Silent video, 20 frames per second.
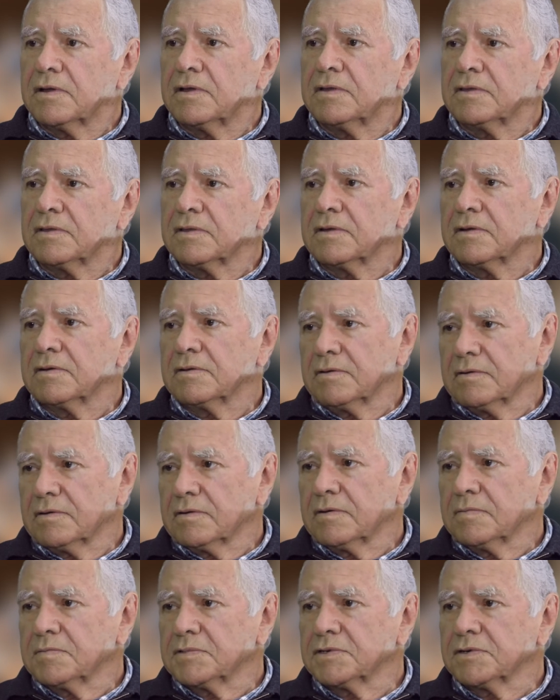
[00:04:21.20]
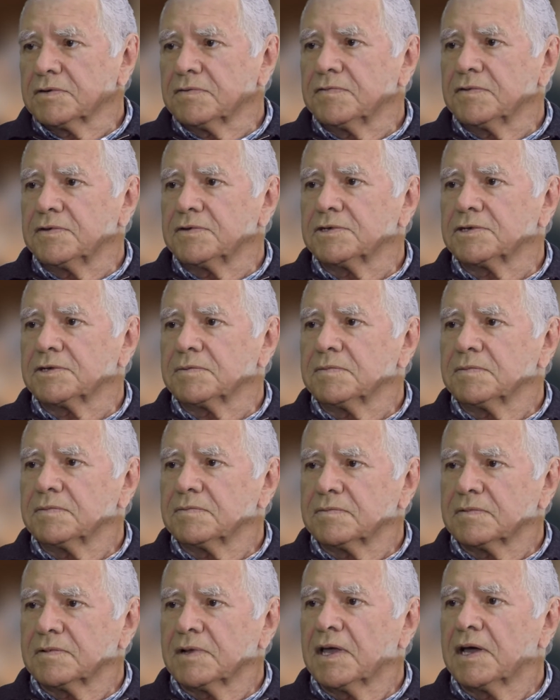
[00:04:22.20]
In that I'm sort of used to
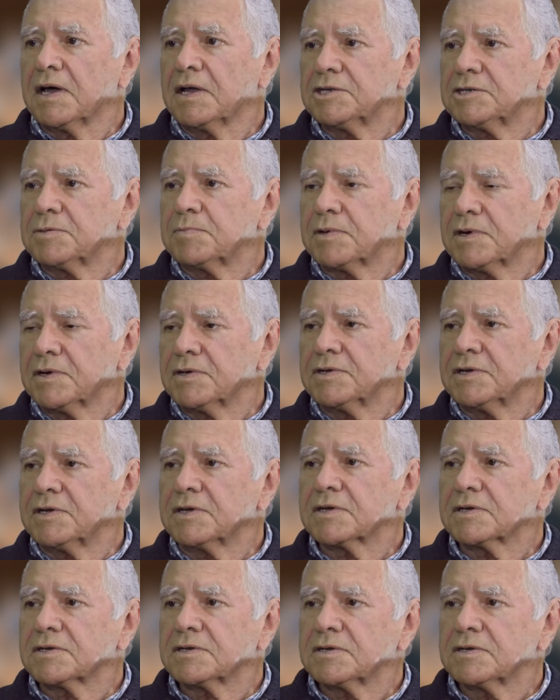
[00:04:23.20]
larger projects.